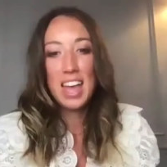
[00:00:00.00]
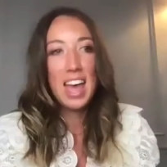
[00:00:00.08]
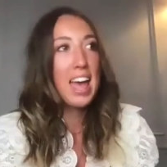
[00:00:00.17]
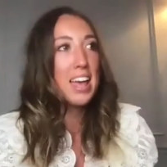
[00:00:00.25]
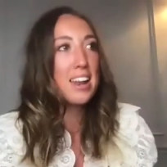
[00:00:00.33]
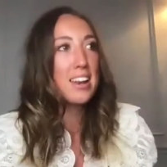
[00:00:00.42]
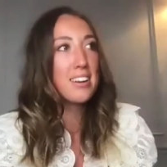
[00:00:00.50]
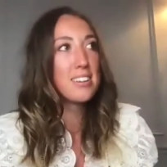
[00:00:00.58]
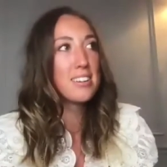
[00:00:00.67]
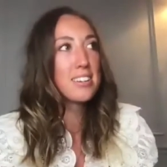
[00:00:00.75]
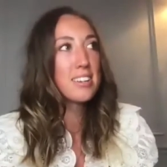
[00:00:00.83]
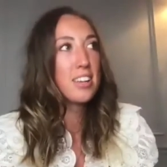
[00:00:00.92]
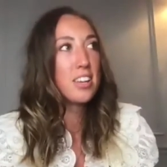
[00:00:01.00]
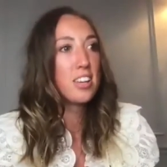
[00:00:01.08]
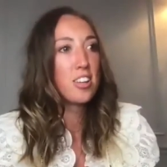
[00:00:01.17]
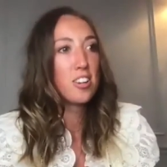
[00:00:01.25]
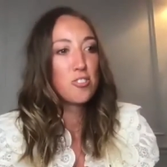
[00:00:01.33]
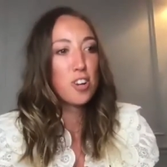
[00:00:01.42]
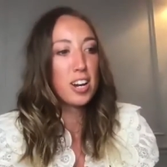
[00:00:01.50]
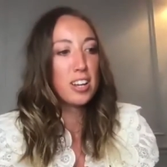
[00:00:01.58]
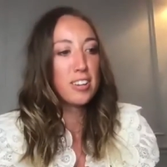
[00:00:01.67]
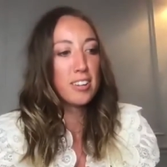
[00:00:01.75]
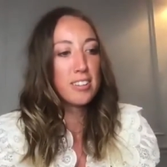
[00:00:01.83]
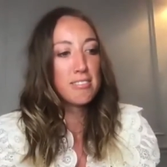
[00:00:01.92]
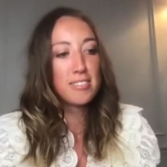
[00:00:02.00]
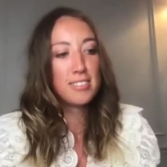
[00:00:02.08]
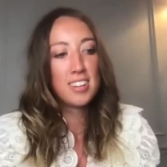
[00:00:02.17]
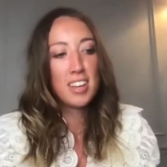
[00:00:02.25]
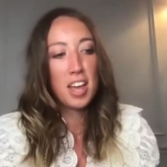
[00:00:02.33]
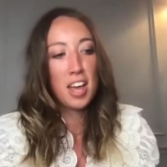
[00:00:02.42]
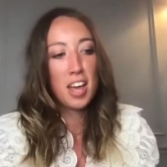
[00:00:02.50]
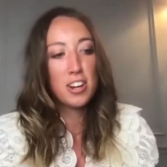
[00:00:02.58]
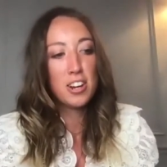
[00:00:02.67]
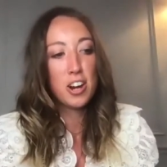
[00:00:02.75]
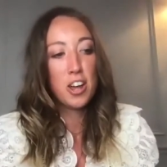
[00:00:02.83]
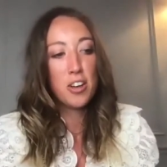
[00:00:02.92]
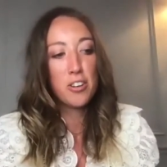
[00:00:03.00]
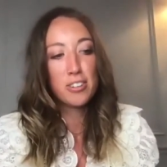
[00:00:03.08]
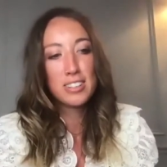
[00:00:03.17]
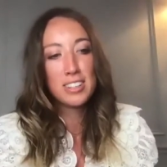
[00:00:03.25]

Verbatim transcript: and trying to I don't know,